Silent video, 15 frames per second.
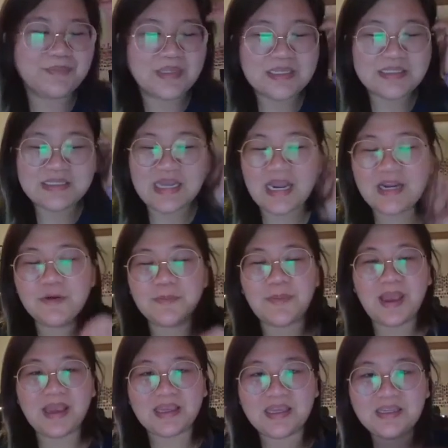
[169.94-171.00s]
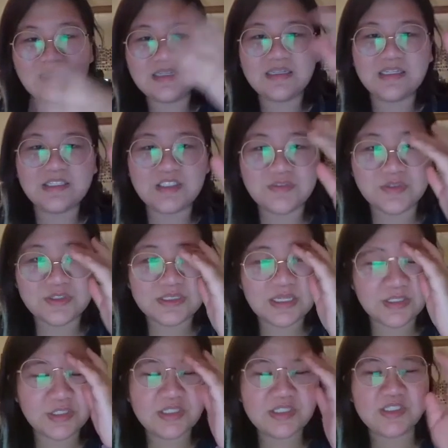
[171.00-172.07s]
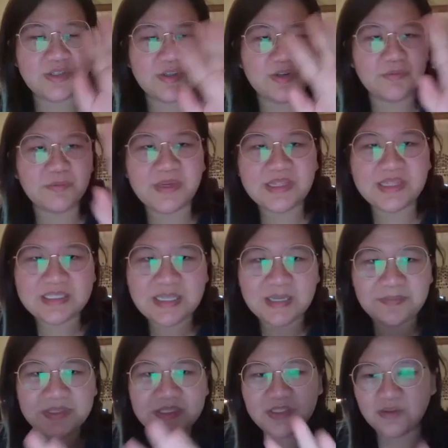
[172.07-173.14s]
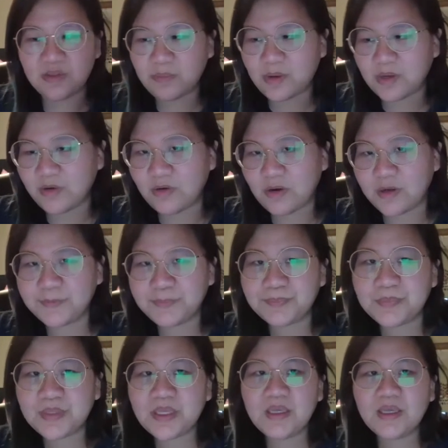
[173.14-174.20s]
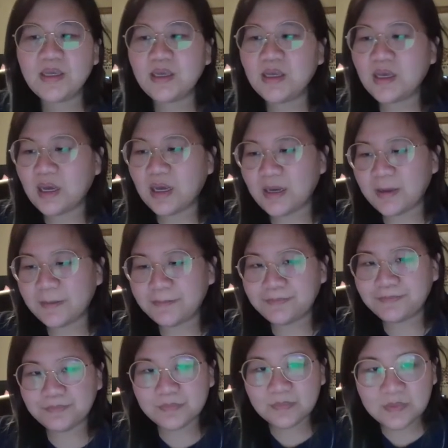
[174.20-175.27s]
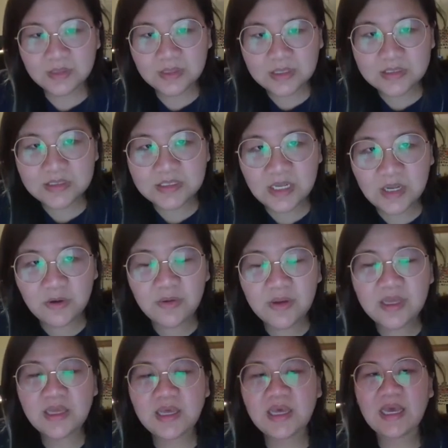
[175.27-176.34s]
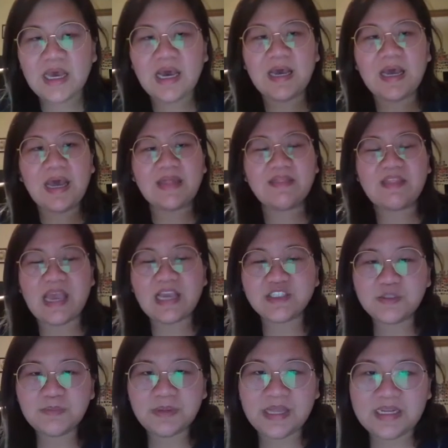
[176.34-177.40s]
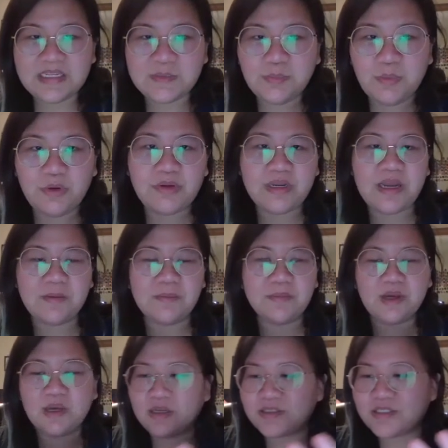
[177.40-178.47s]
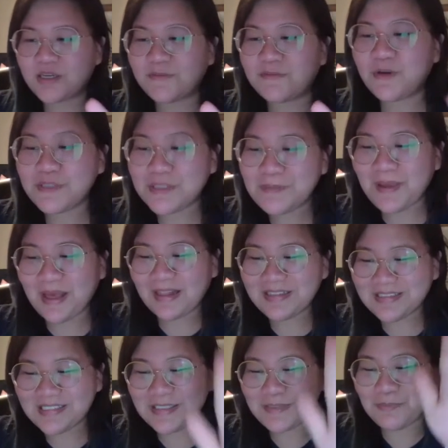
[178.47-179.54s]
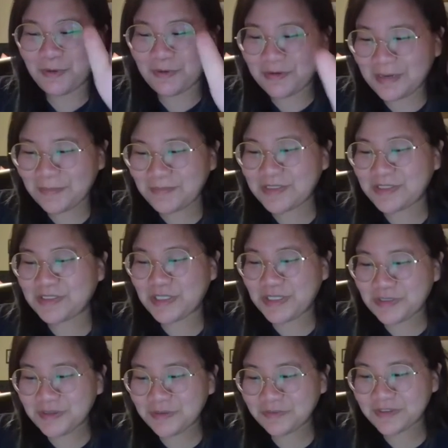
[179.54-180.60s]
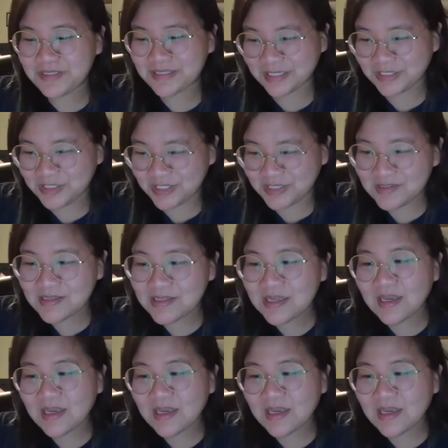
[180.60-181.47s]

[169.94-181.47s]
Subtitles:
entire packet in each of your sessions, so you can read the tips and do them on your own. And so the action plan is broken up, Votes and Ballots is broken up into two different sections.